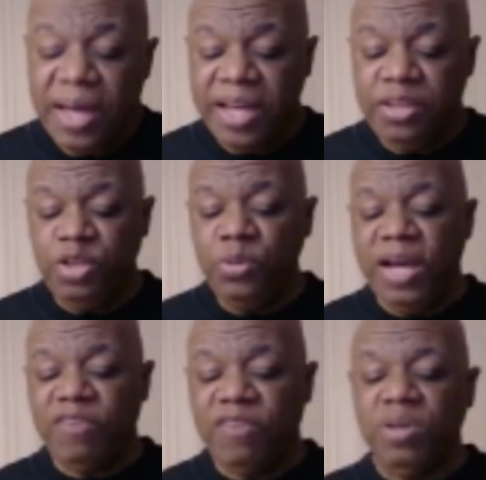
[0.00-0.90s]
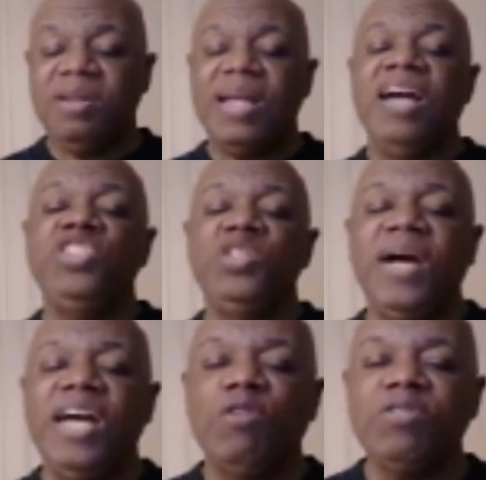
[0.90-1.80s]
And you have realized you
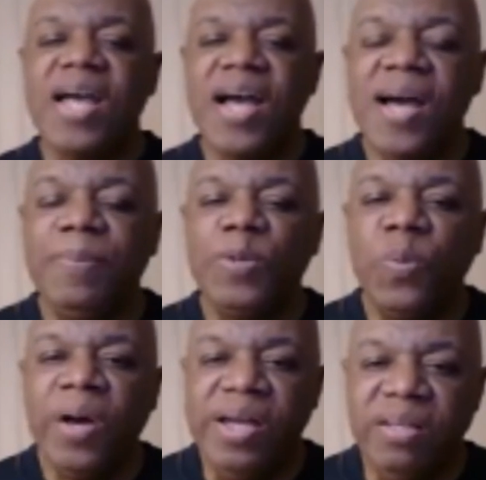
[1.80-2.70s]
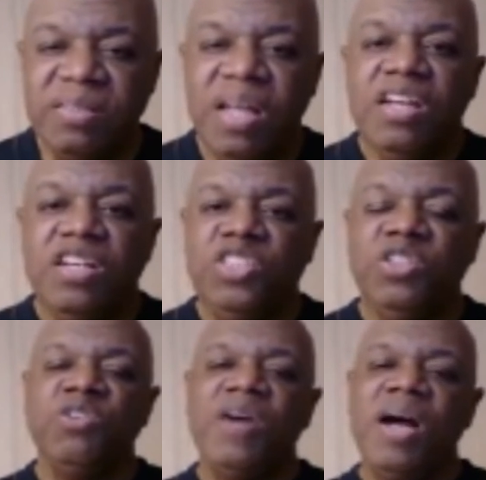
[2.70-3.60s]
don't have no time to waste because
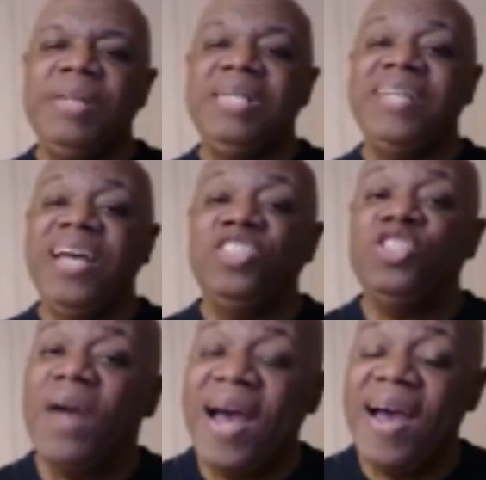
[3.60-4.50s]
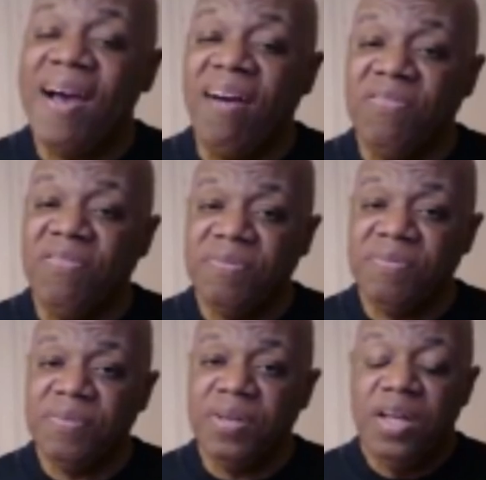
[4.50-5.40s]
you don't know how many days you have.
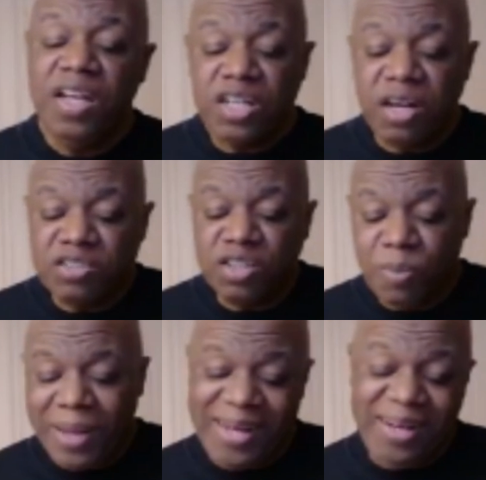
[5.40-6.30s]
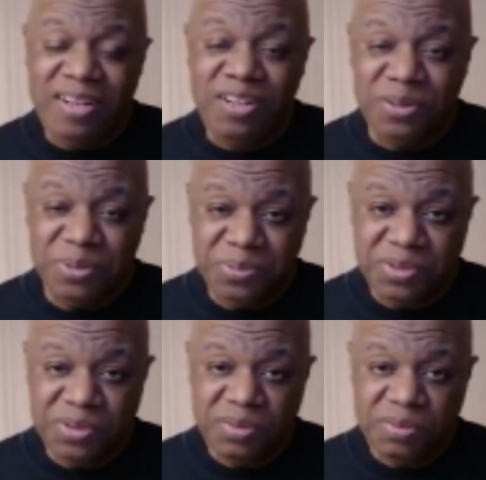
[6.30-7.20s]
Because nobody
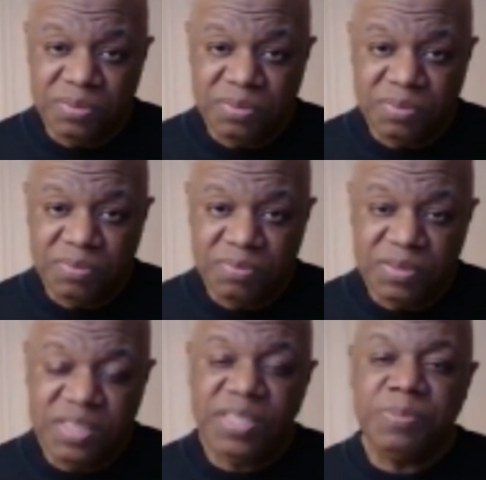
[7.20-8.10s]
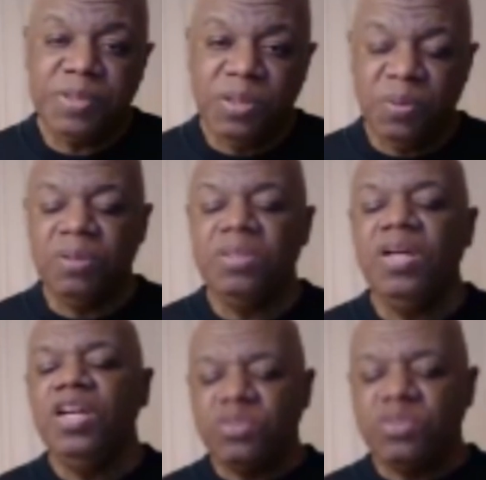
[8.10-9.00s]
knows except the Lord.
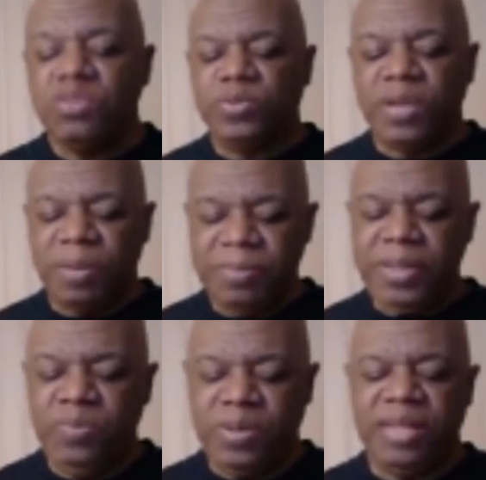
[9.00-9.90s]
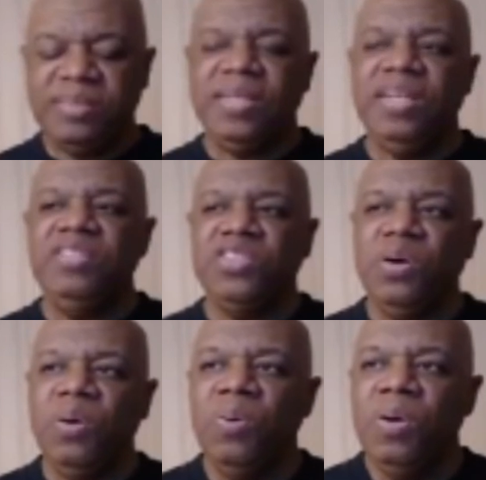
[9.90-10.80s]
So that's what I mean when I say
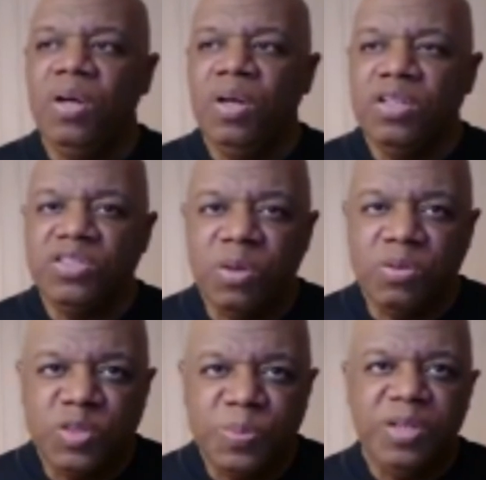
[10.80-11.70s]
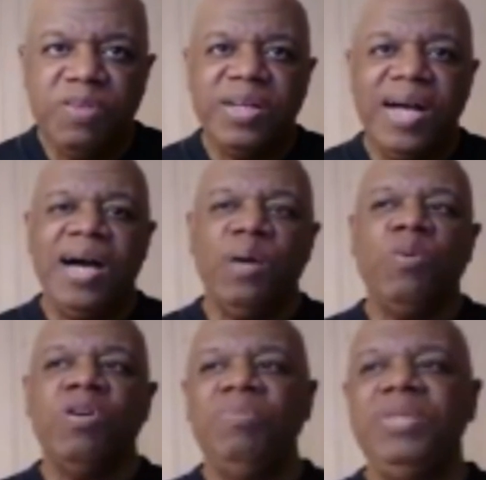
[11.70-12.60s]
so. So the Spirit of
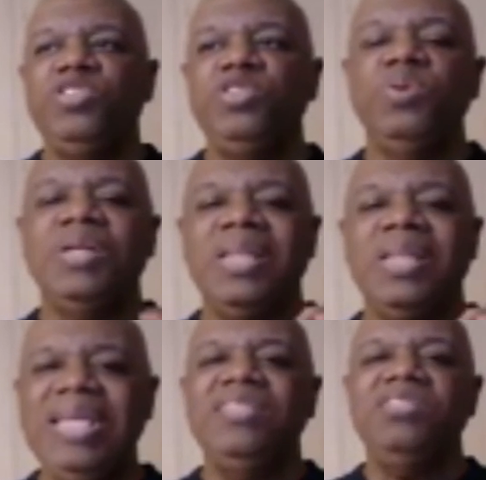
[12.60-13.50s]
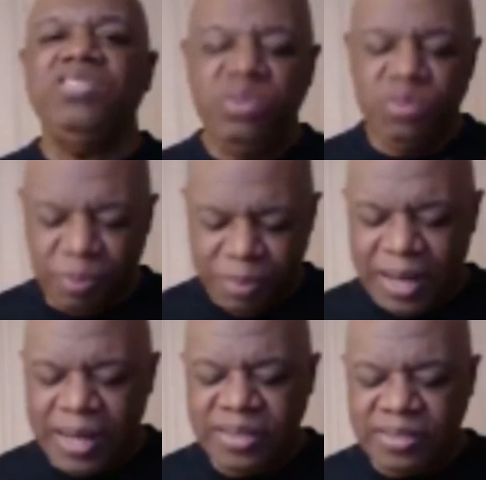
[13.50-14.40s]
God wanted me to release to the
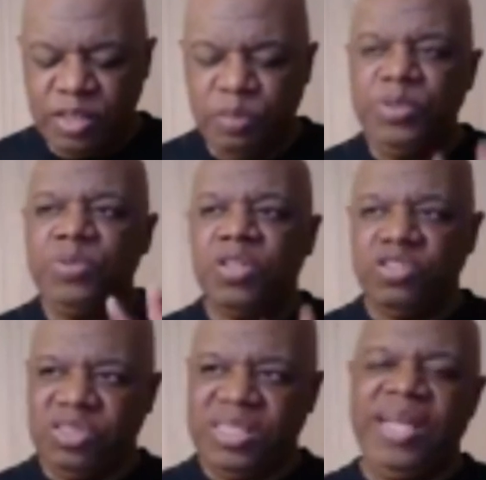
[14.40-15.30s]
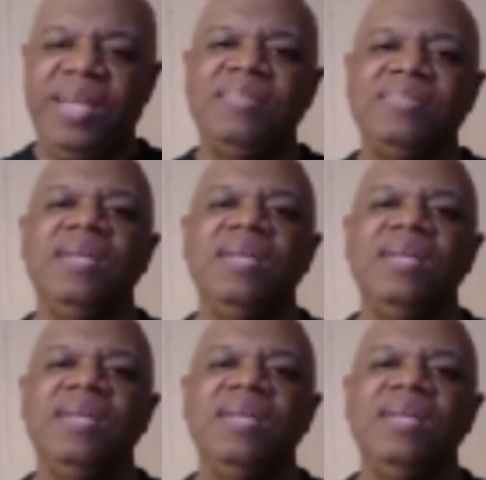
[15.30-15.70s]
body to help you understand